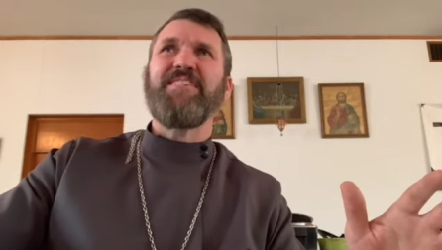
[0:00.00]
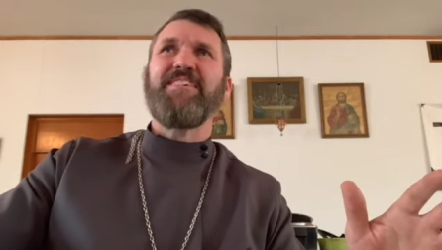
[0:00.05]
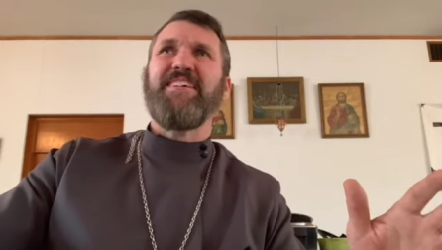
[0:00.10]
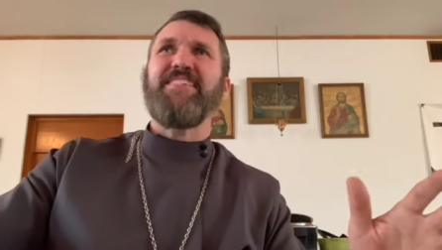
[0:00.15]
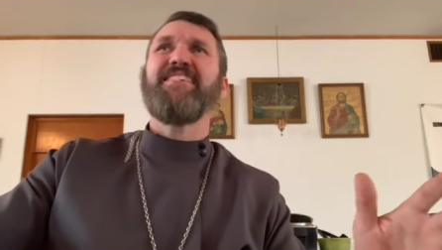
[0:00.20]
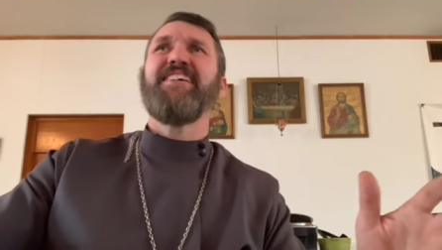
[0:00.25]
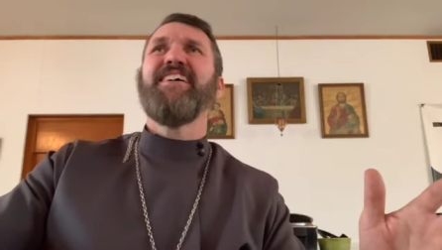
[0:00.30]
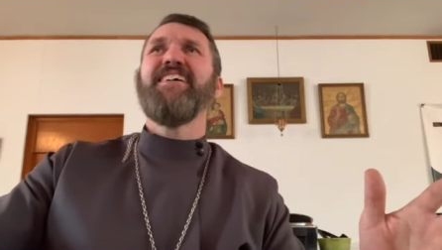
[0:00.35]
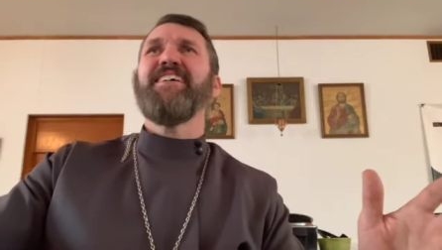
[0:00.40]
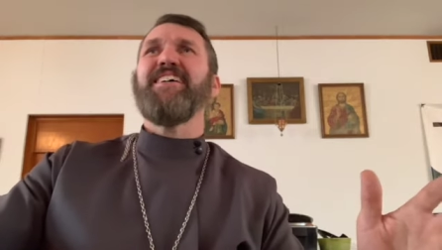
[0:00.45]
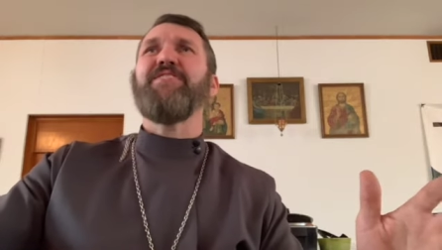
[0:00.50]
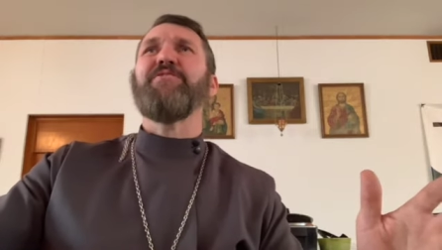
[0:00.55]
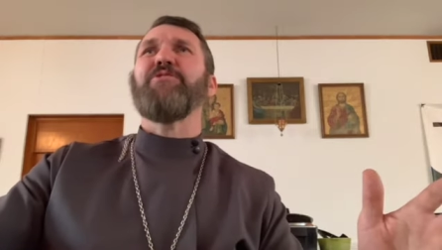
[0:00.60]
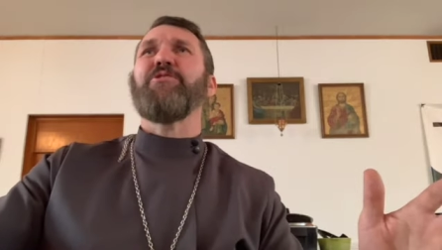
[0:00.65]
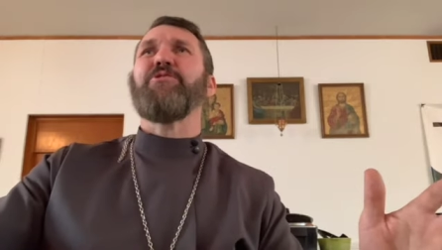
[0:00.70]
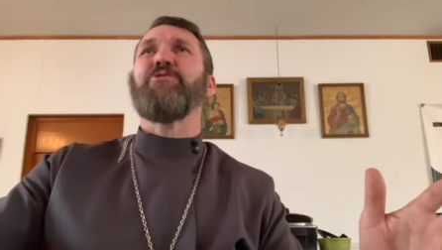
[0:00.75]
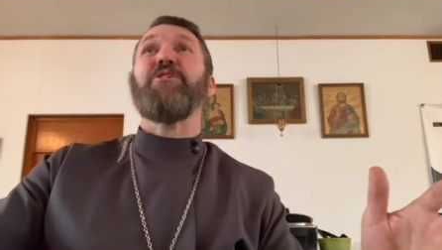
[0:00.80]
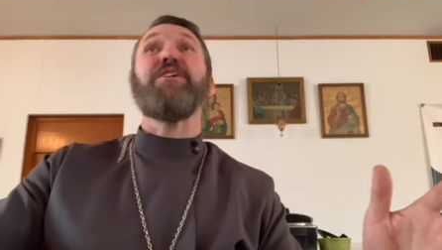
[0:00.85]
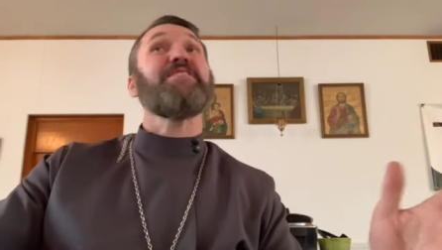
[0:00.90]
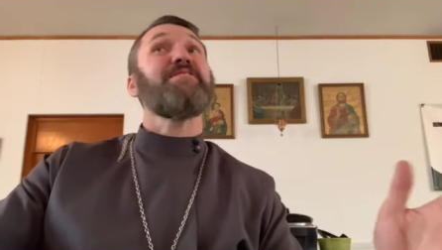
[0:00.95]
even though
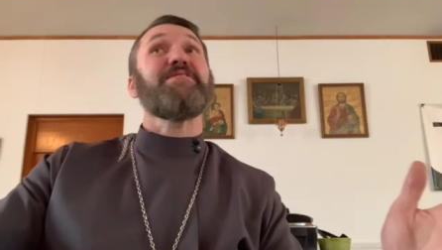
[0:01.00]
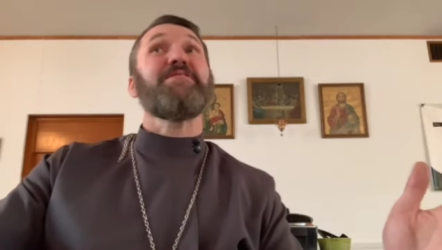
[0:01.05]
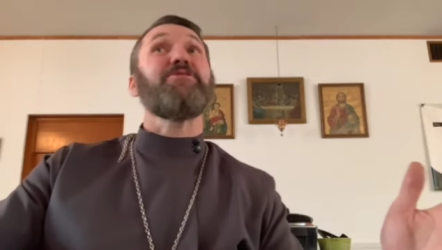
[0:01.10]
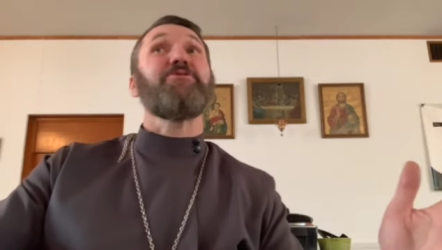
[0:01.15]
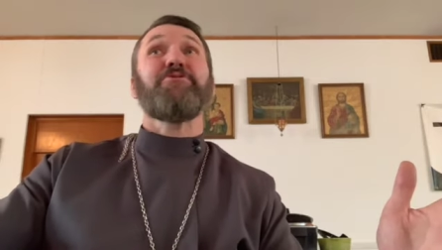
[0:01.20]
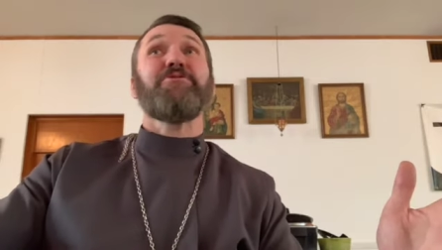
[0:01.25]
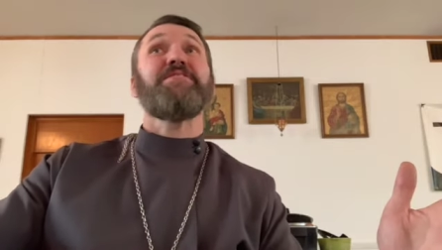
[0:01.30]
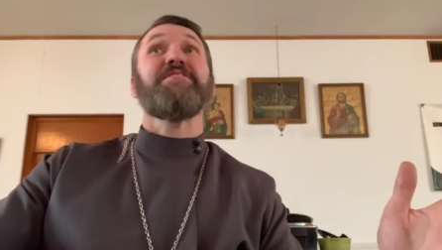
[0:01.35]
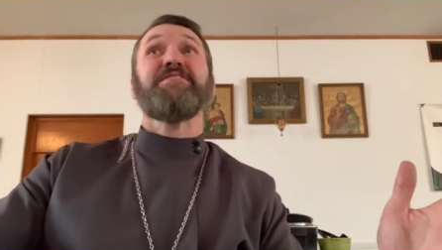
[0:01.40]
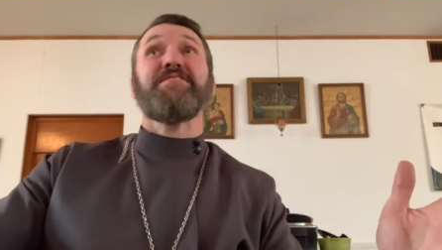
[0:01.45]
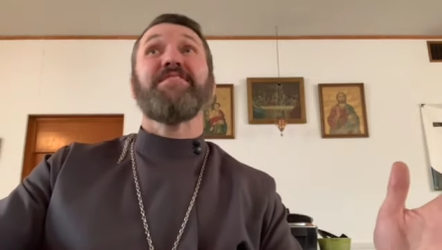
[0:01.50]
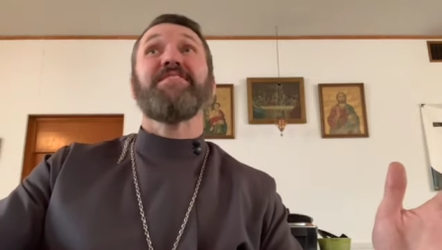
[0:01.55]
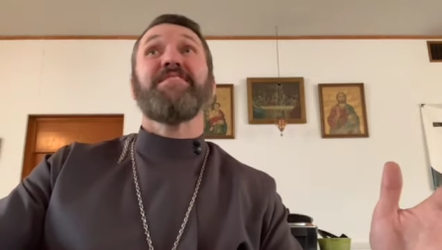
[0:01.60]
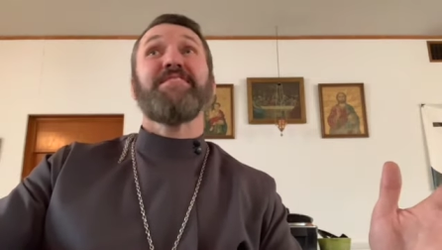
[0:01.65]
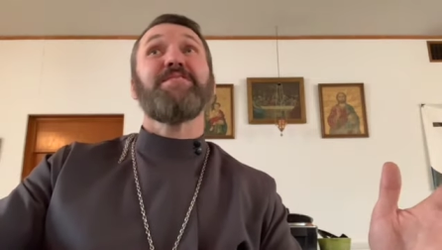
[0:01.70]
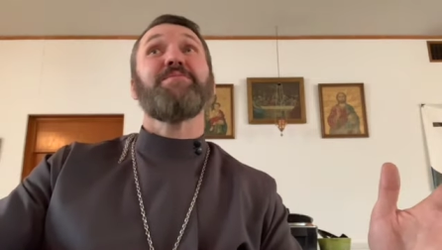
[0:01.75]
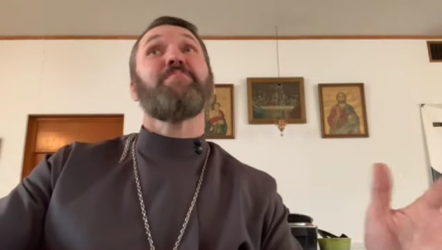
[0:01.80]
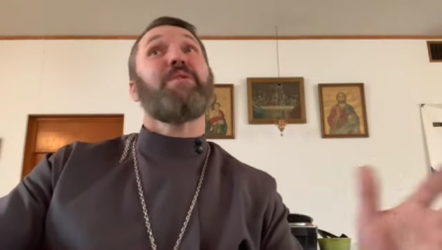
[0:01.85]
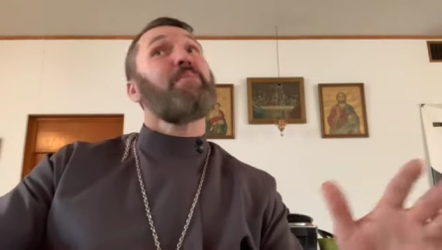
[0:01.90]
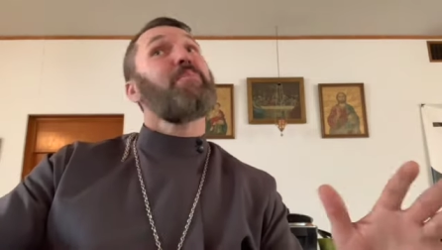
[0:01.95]
Christ literally said, this
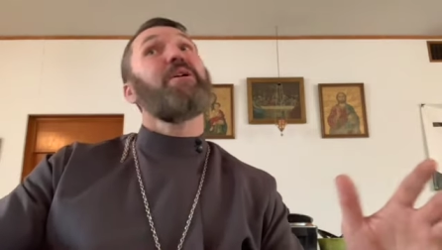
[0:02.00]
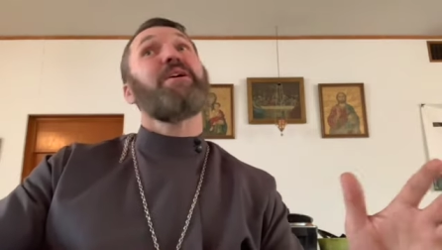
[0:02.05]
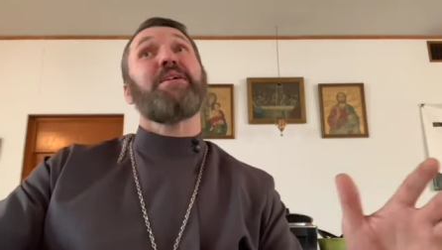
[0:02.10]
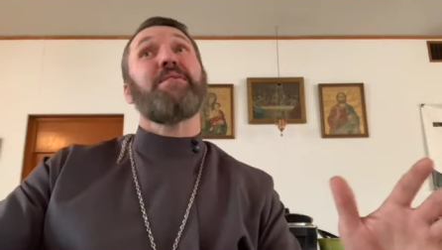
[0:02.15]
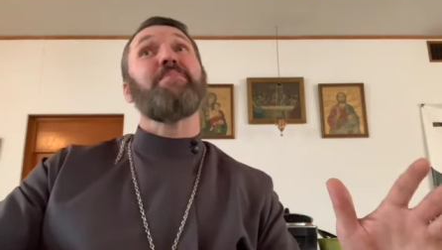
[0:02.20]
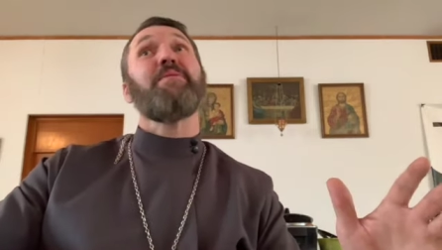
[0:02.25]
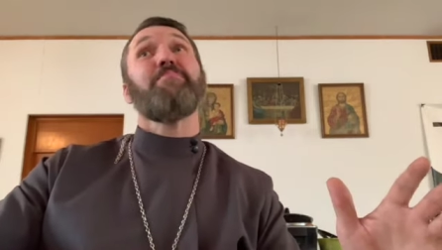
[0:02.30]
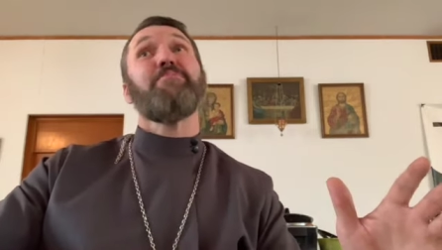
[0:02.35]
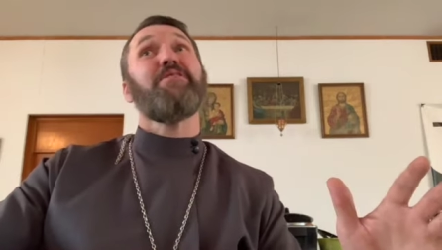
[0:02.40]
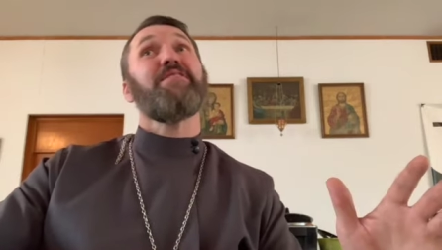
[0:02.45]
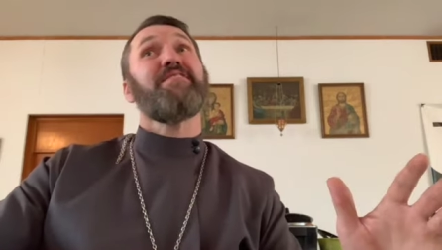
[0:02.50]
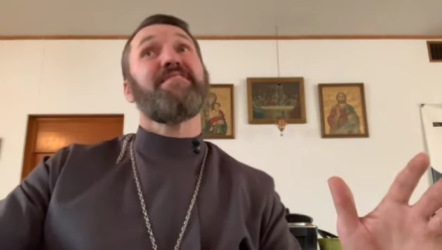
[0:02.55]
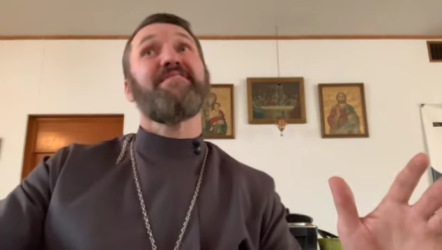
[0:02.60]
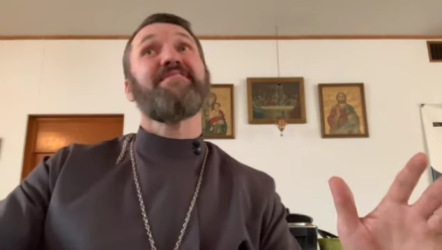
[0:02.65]
is my body and my blood.